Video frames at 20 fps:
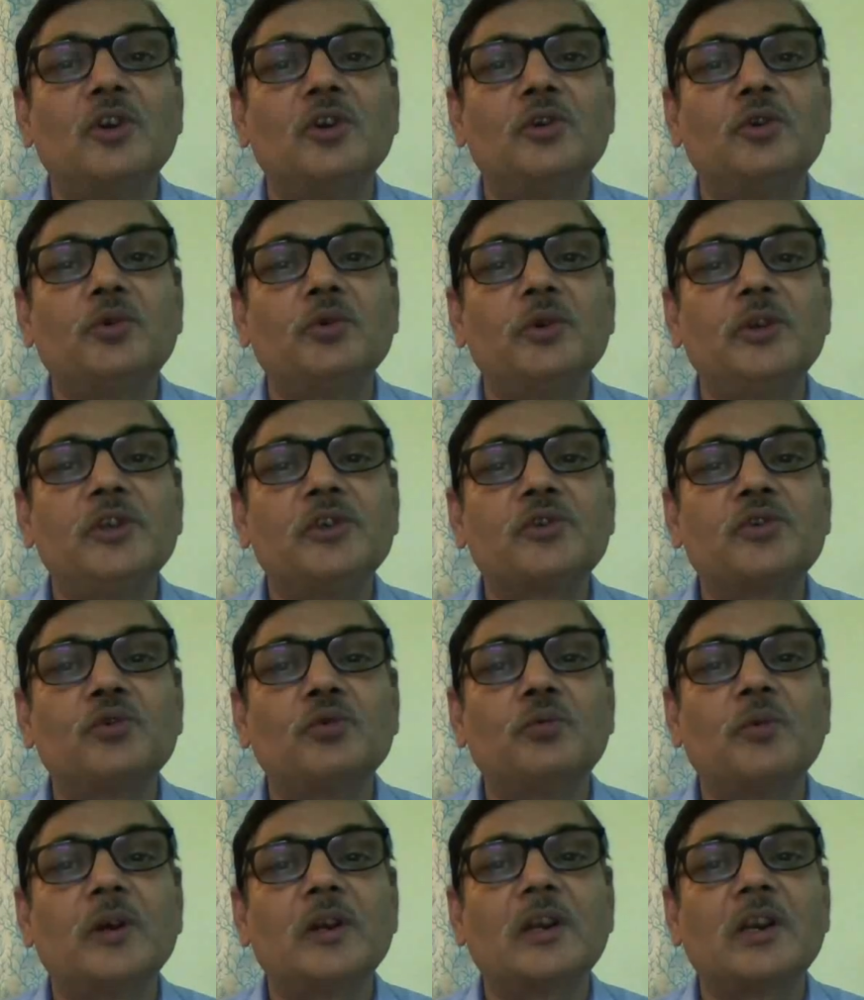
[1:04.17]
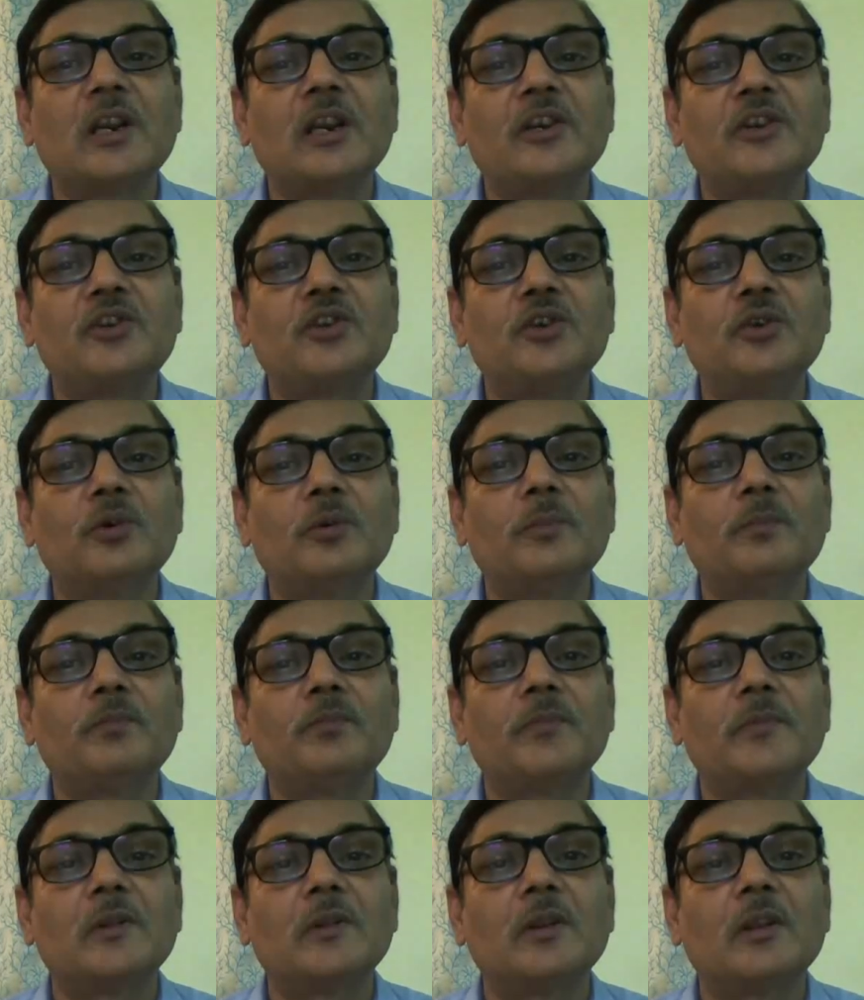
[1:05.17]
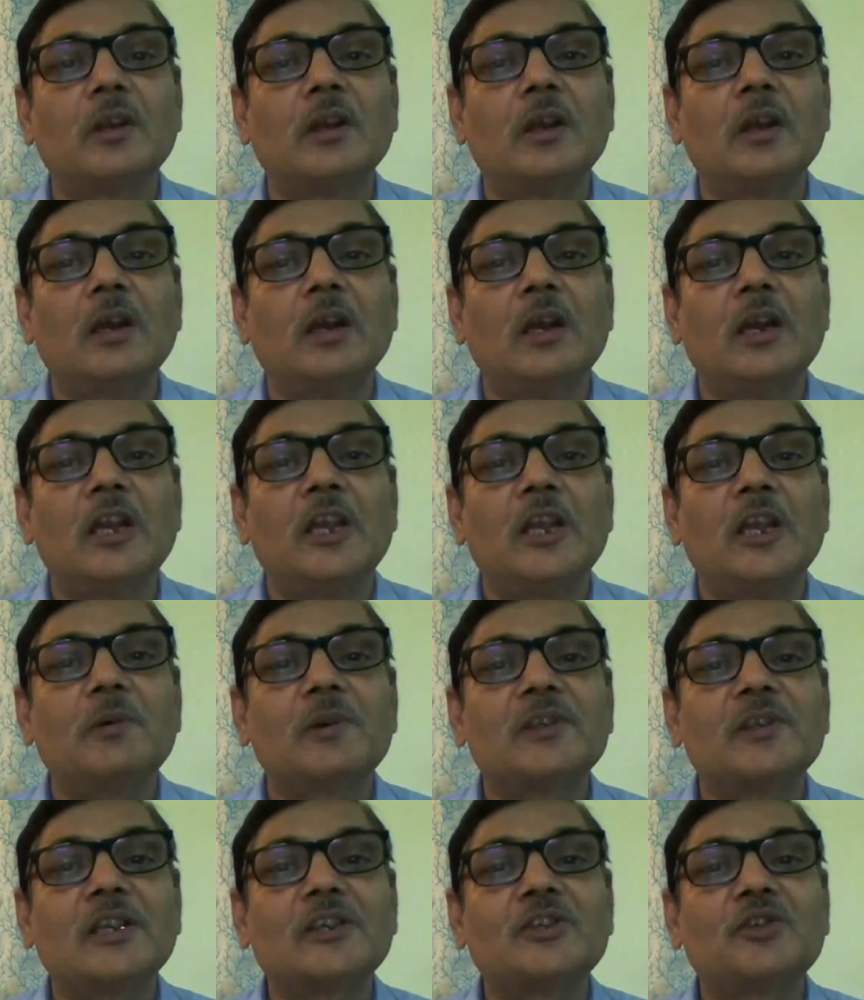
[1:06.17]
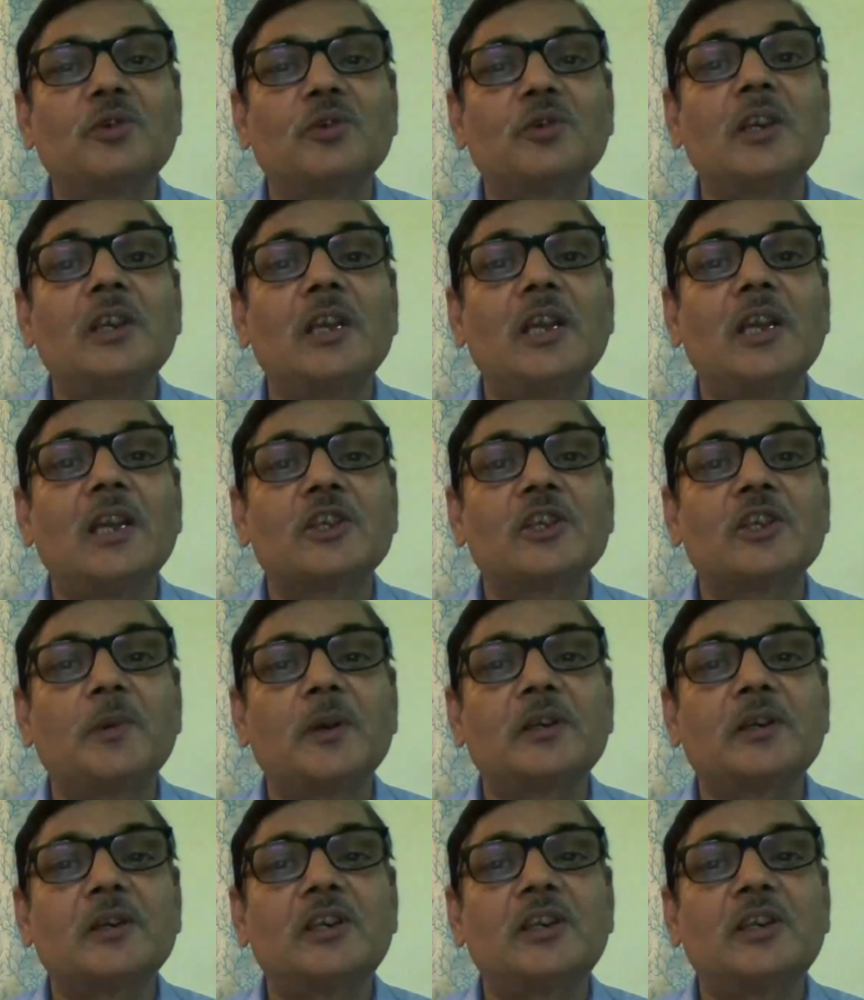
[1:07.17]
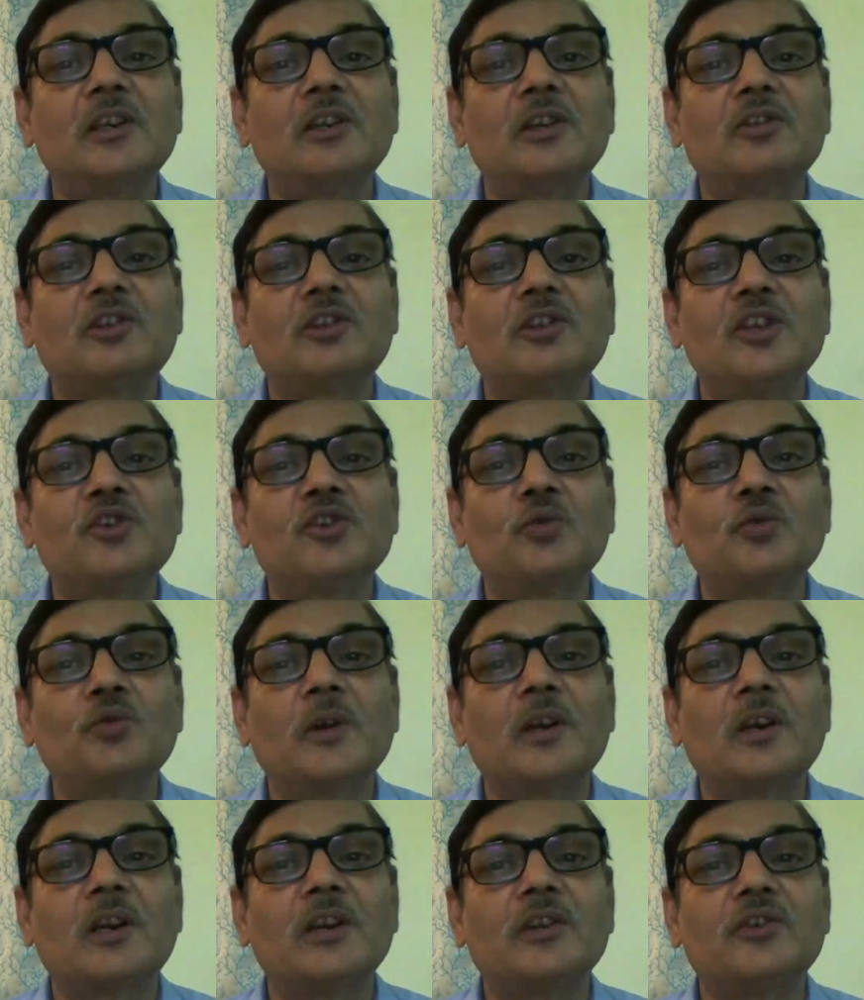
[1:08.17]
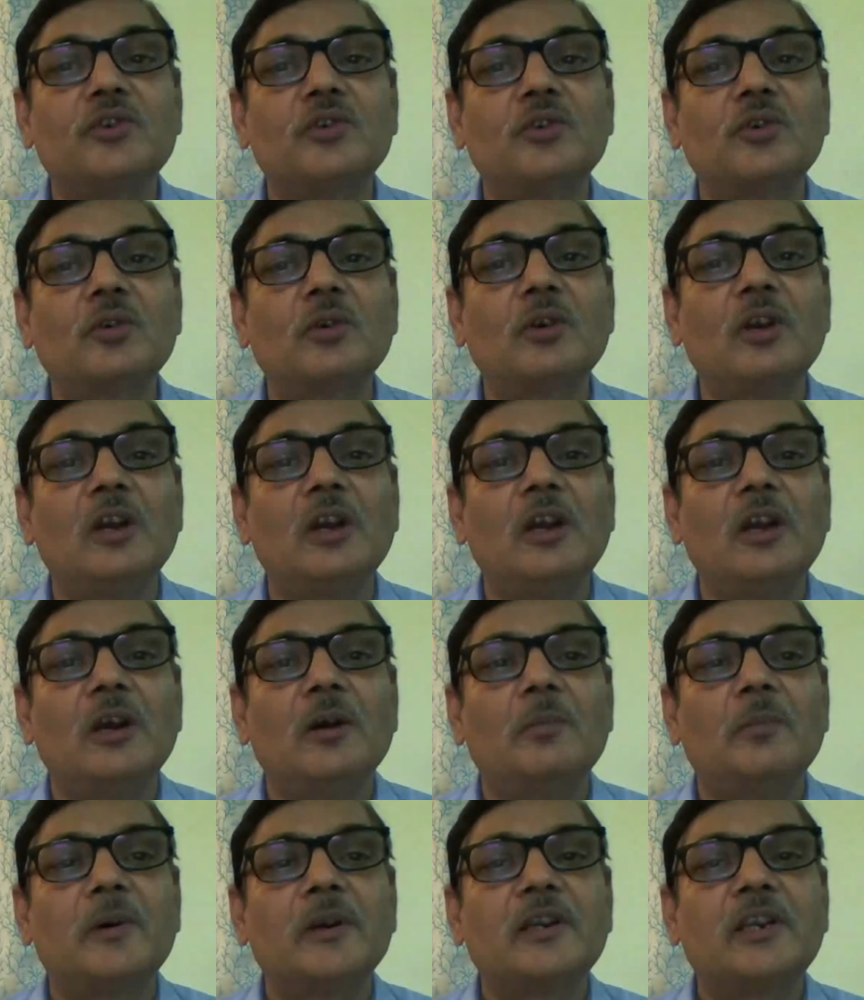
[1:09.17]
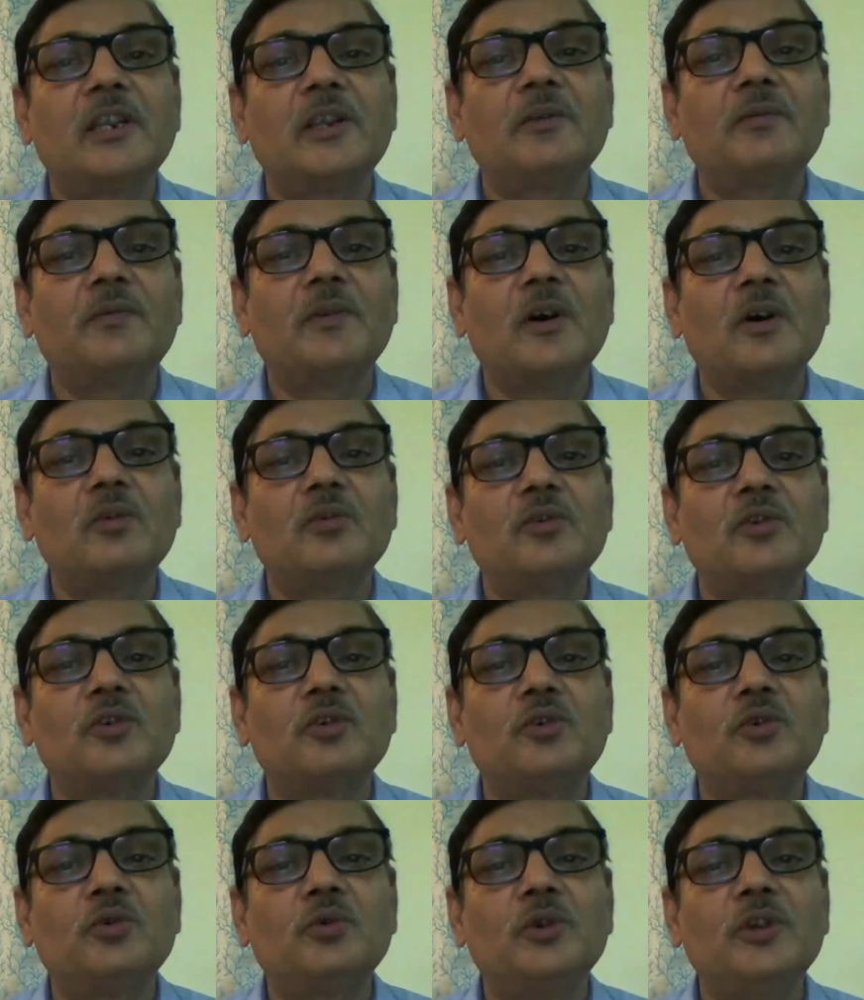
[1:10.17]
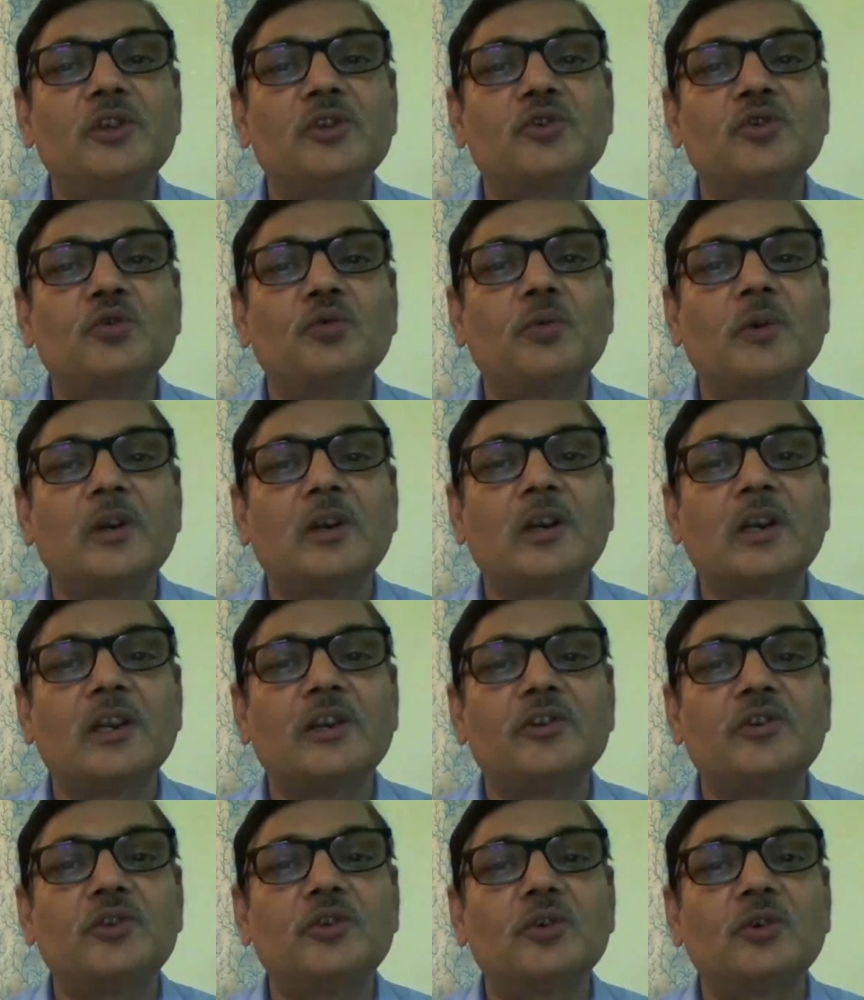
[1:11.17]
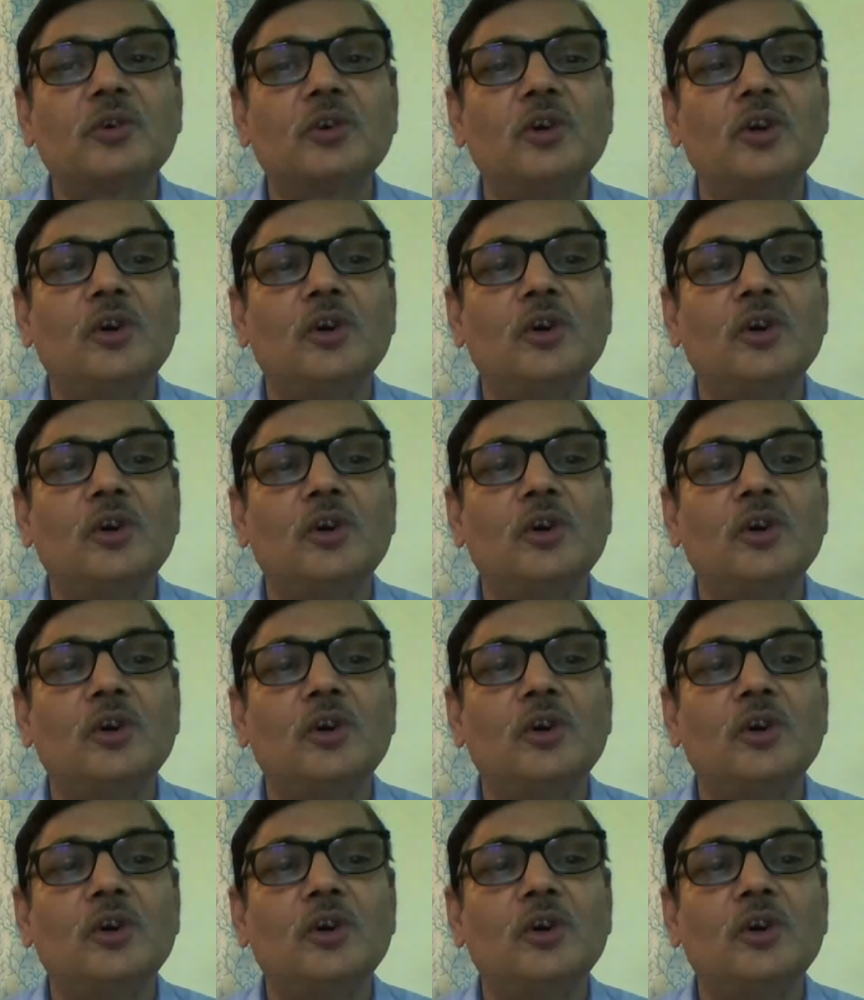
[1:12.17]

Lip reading: 2:1 ratio. He was actually expecting 3:1 ratio, but he found 2:1 ratio.